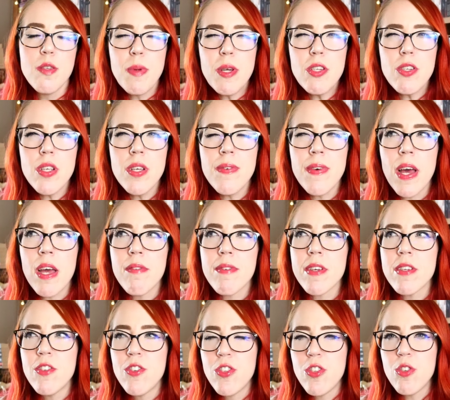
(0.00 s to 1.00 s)
especially if
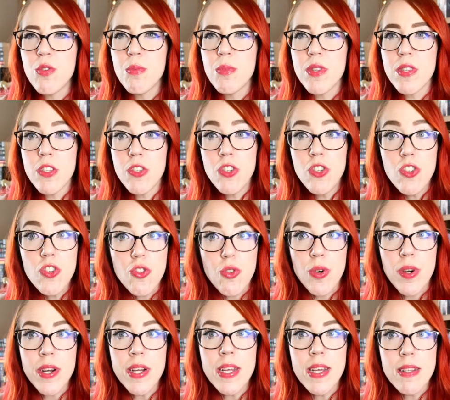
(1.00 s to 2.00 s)
I've consumed the
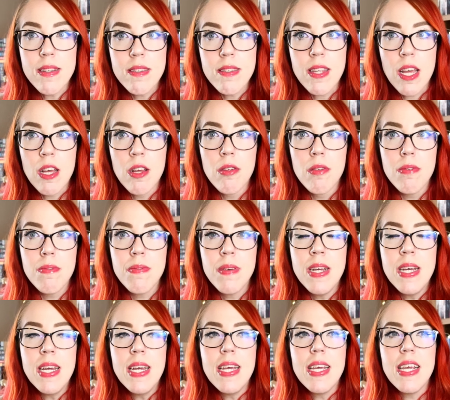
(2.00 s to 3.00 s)
story
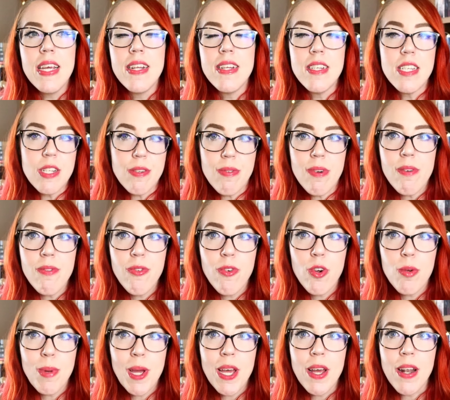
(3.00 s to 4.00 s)
itself in a different
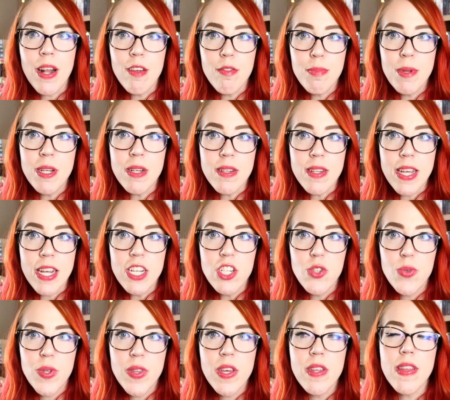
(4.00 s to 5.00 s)
format and I've been
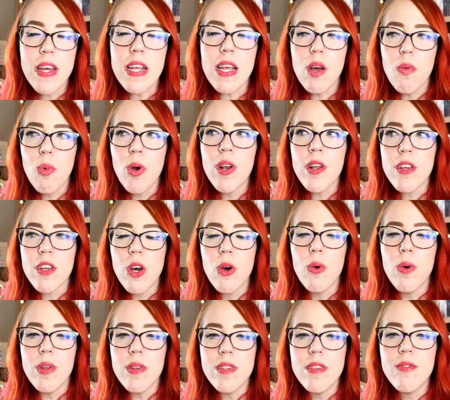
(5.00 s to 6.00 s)
engaged with it, like I want to
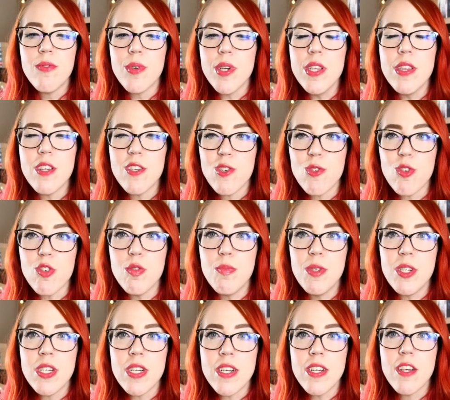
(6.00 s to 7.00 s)
go and read the
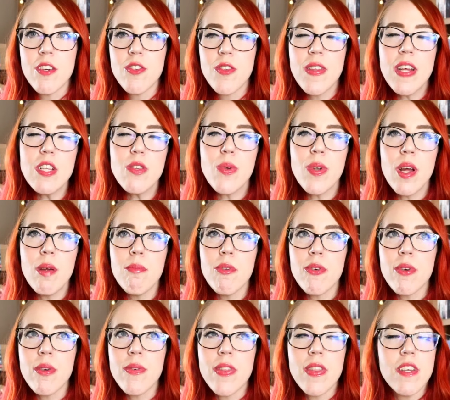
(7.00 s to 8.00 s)
source material. So that's what I'm
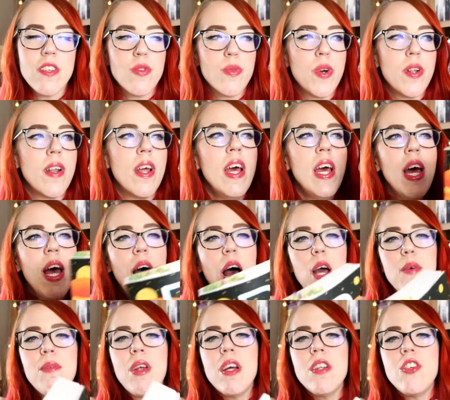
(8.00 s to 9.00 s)
doing with this one.
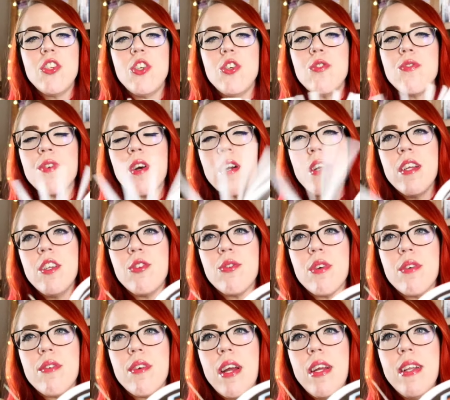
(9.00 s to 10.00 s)
I'm not too far
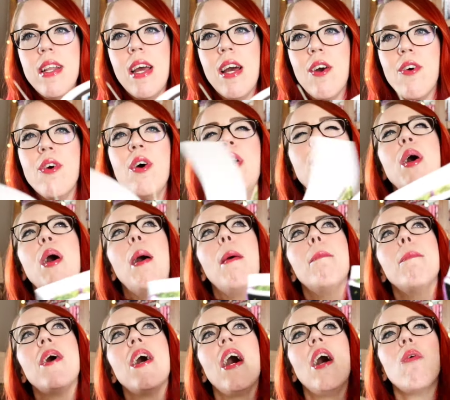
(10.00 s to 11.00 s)
into it right now,
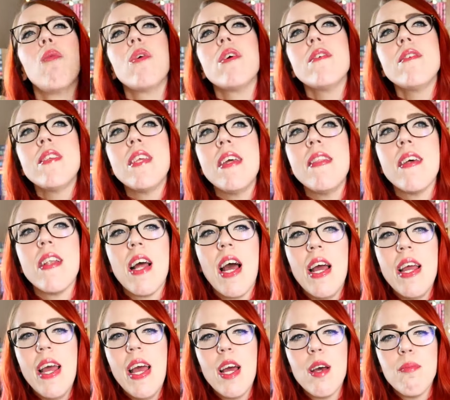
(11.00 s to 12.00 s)
but I will say that
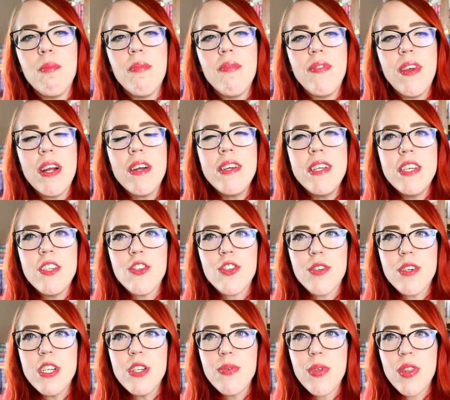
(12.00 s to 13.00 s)
I am very
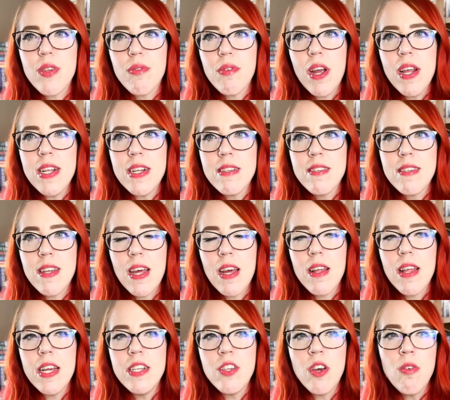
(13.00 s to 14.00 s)
intrigued with the writing
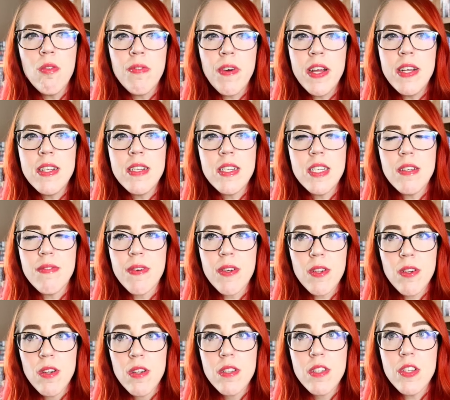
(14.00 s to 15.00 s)
style. I don't find it
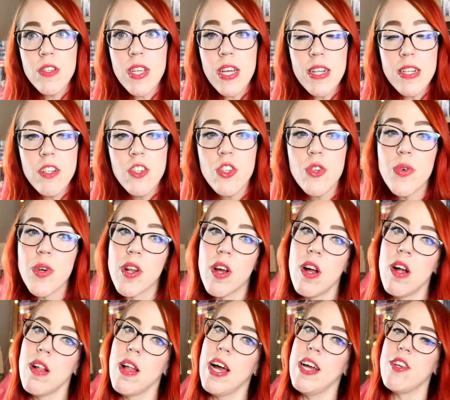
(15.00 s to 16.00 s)
difficult to get into at
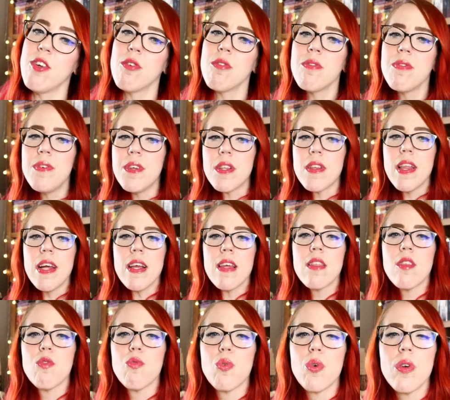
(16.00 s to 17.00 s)
all. I don't feel
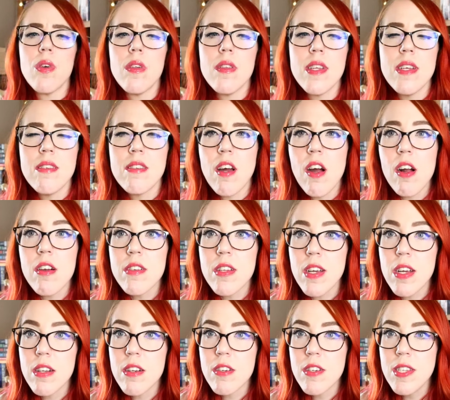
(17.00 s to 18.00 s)
like the world is hard
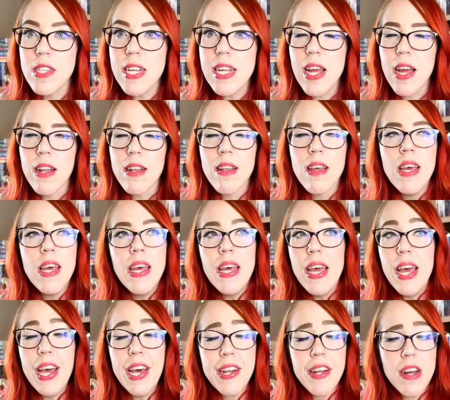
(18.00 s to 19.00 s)
to understand
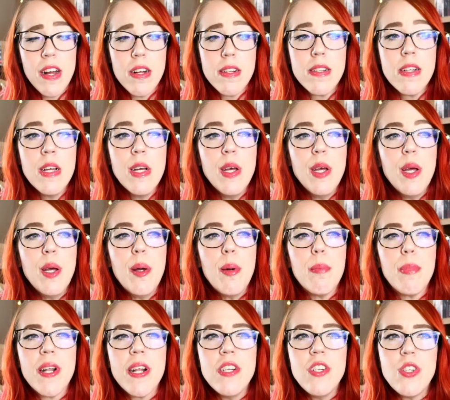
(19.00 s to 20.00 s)
at all.
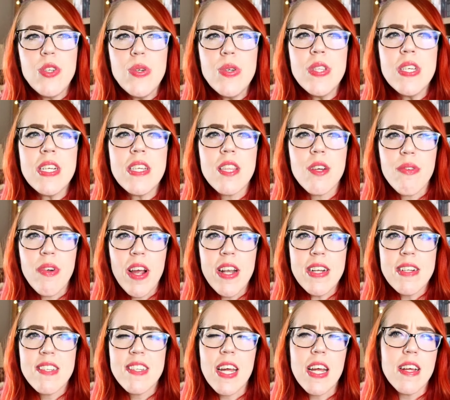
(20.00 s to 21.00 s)
But I do think the
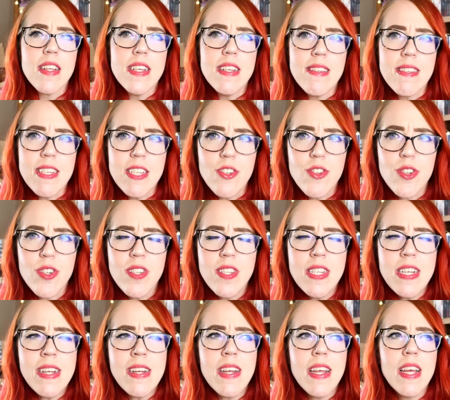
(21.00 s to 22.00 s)
writing style is
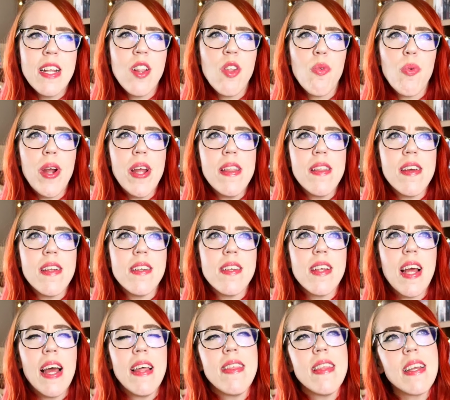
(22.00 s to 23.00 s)
interesting in the way
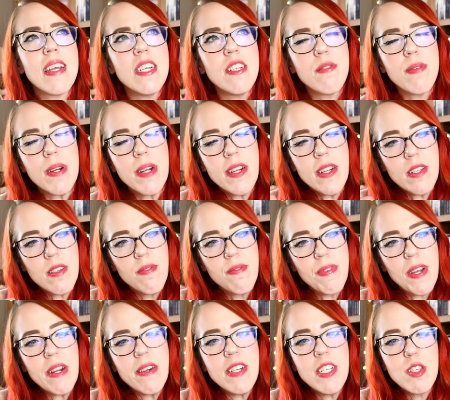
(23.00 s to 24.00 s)
that I think he's very,
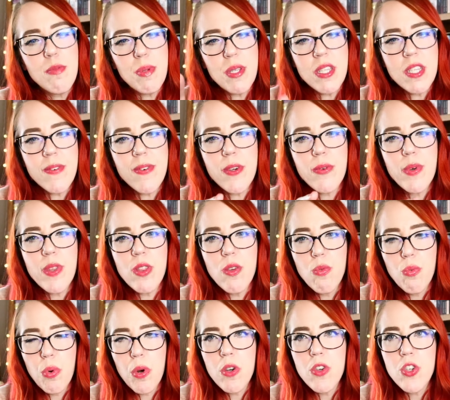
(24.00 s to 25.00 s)
very specific with
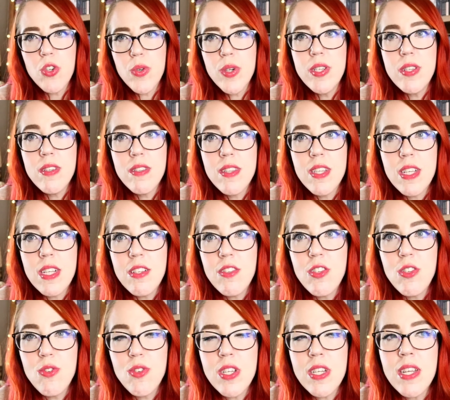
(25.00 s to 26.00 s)
the word choices that
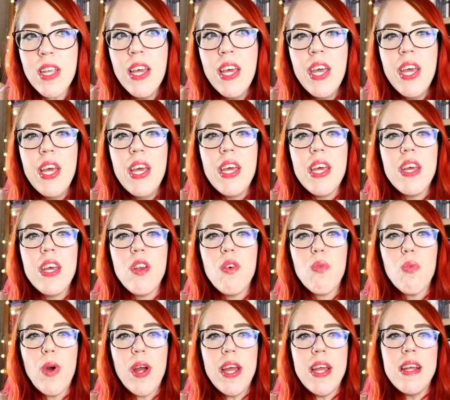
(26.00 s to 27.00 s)
he's using, in
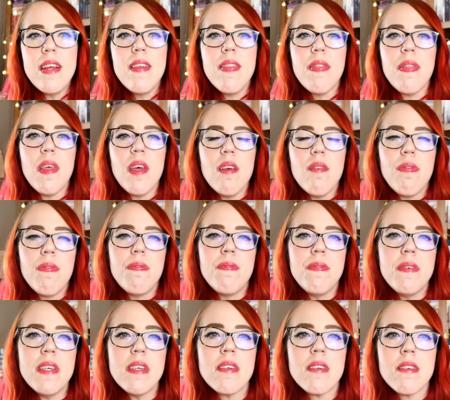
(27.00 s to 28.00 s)
a way that
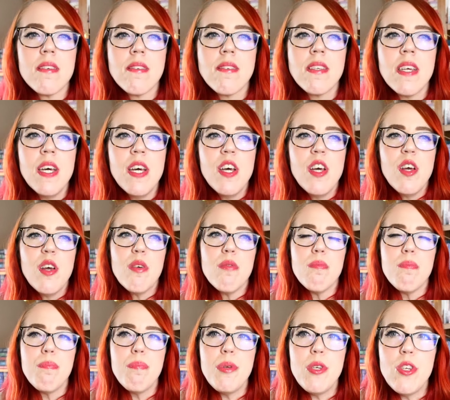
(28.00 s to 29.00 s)
feels
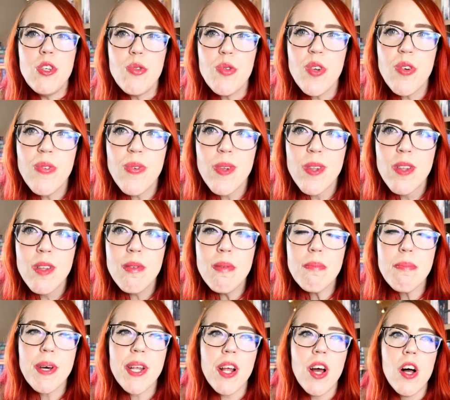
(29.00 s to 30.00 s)
beautiful,
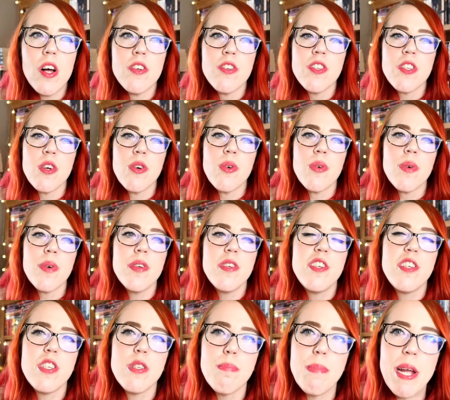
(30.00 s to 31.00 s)
but also
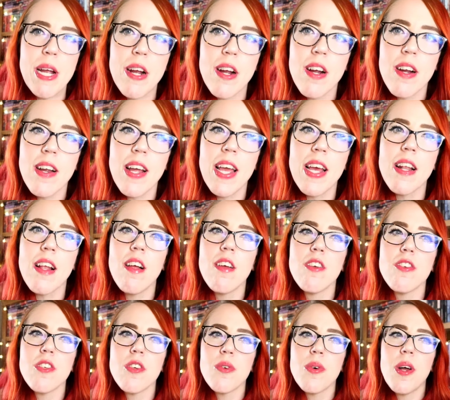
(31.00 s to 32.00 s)
spare and
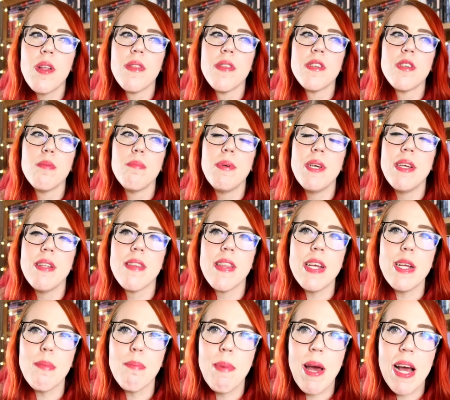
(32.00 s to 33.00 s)
also a little bit
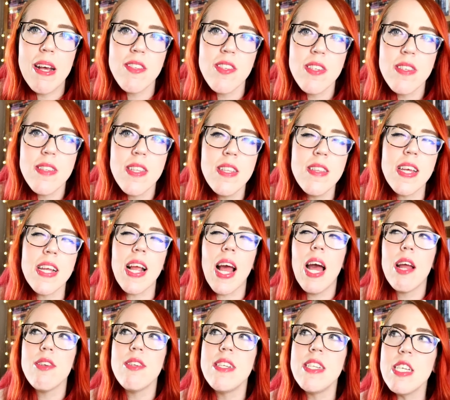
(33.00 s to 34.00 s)
like masculine.
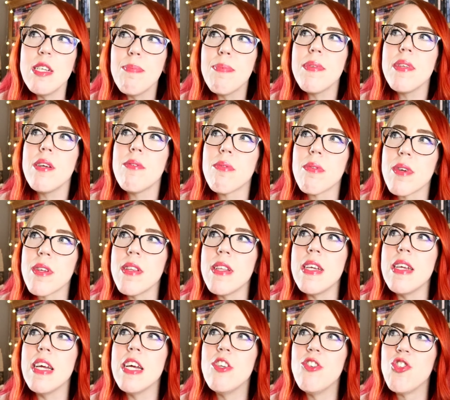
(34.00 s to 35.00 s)
Like, I deeply
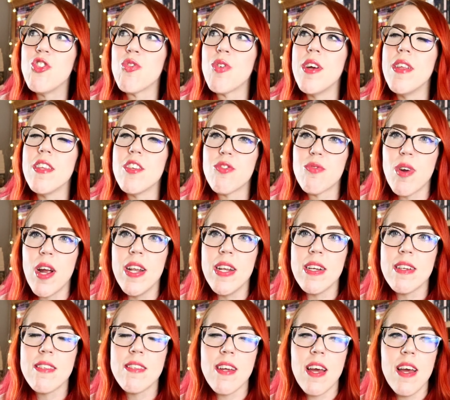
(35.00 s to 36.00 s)
really enjoy this
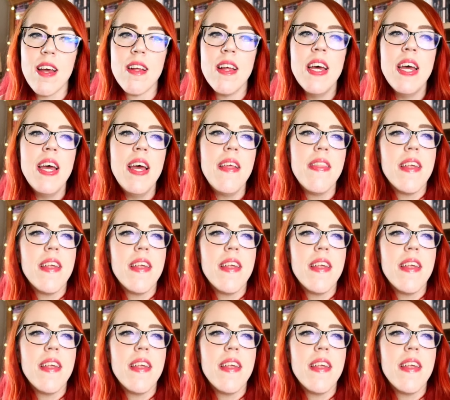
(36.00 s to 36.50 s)
writing style